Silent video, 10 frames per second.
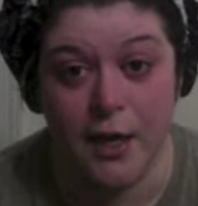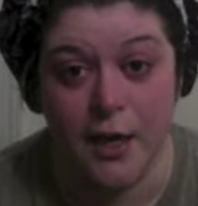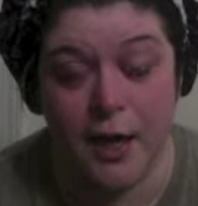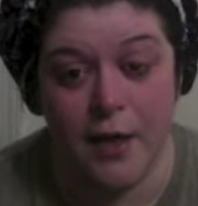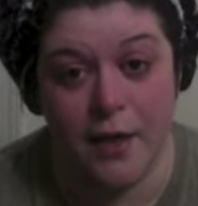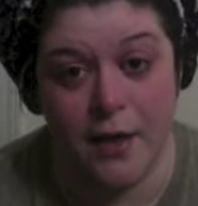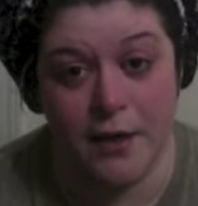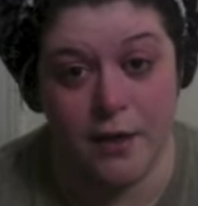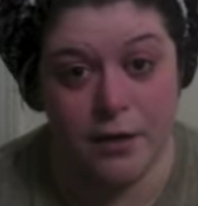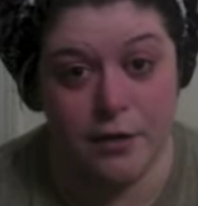and
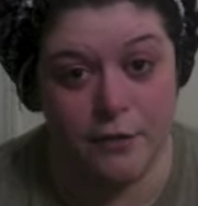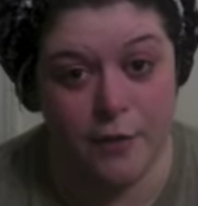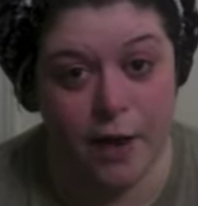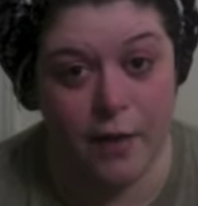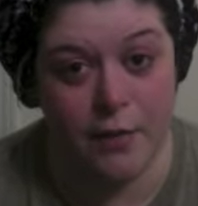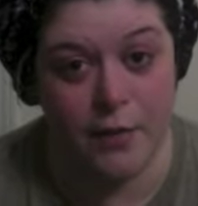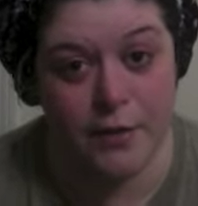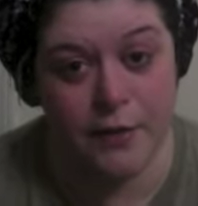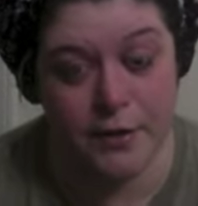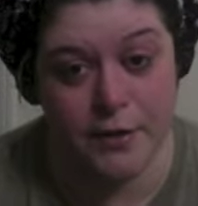then the following
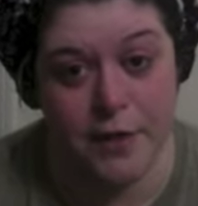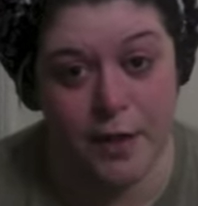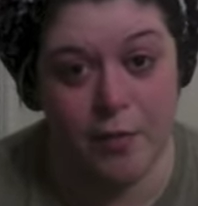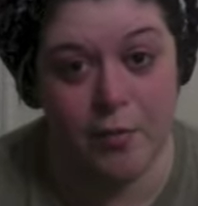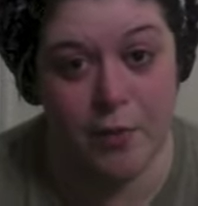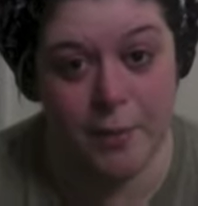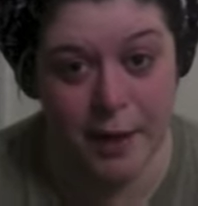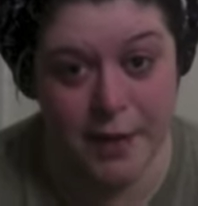Thursday will be my